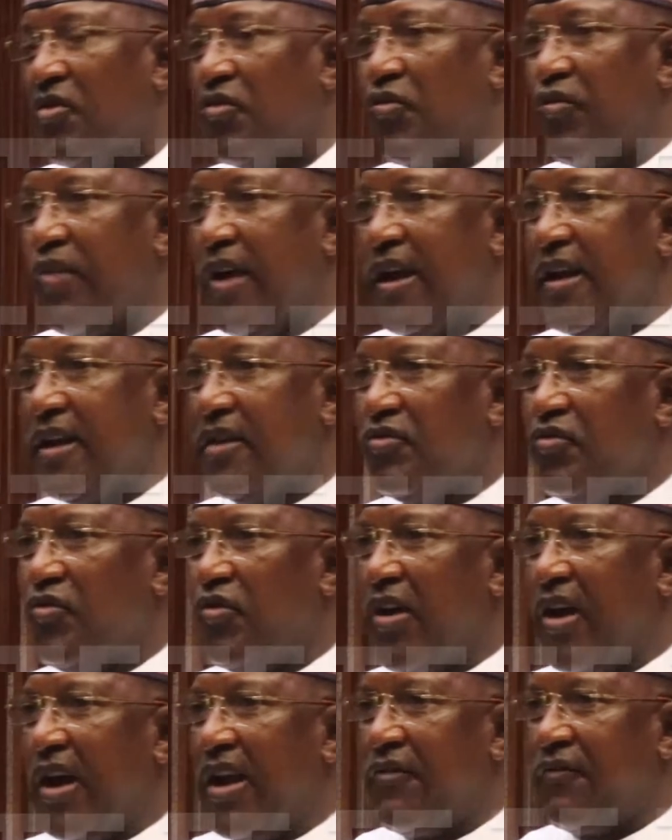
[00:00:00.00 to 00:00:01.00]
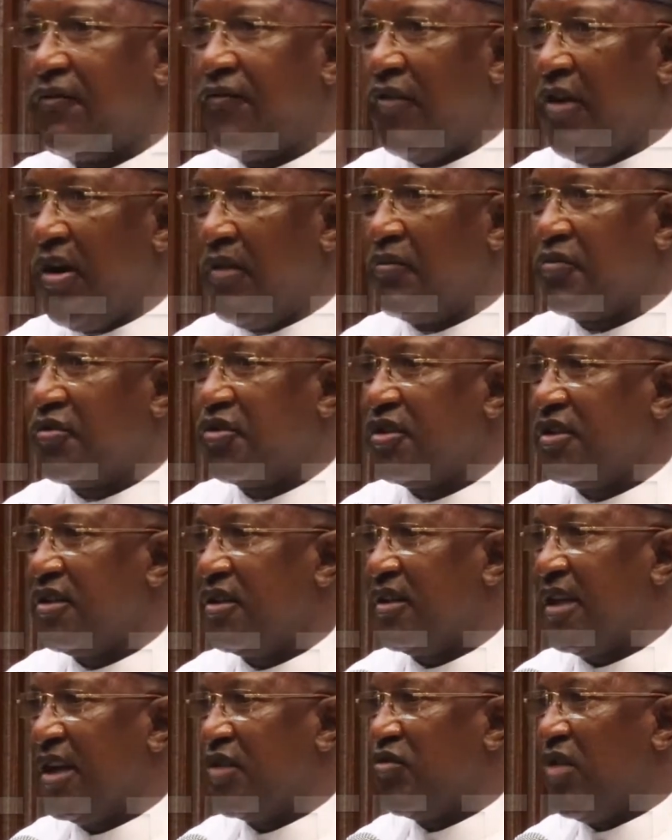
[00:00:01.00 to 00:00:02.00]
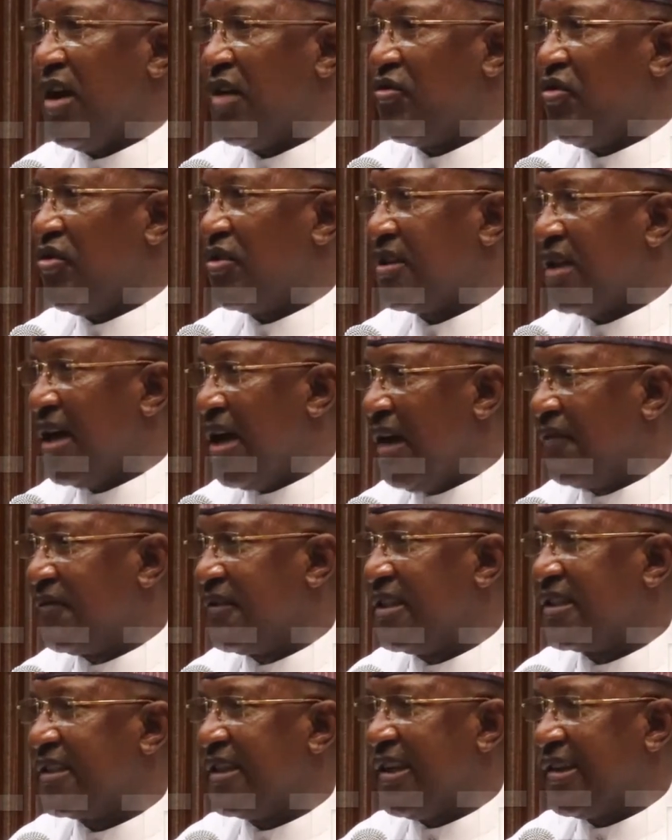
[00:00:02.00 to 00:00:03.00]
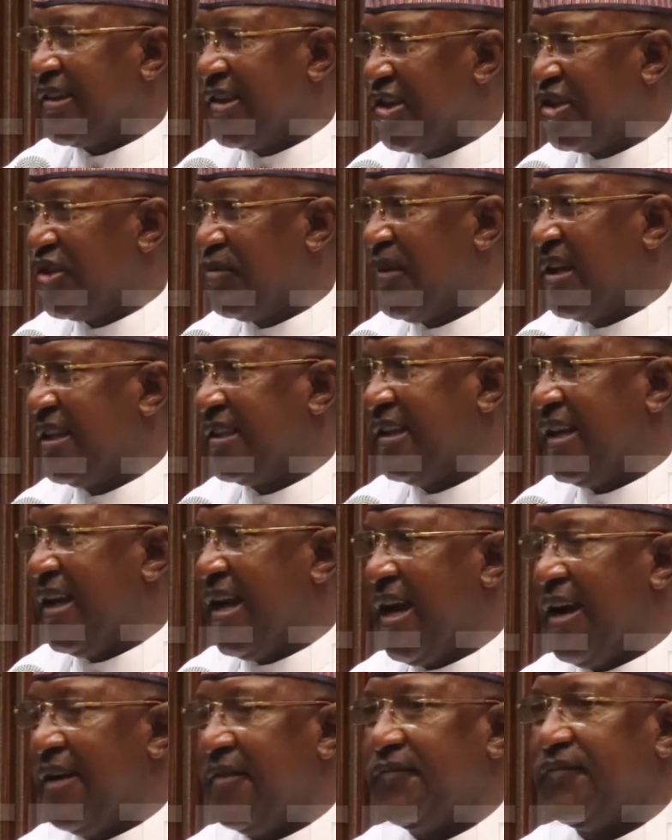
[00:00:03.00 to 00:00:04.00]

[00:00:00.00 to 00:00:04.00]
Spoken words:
When we were informed that we are going to have this engagement here,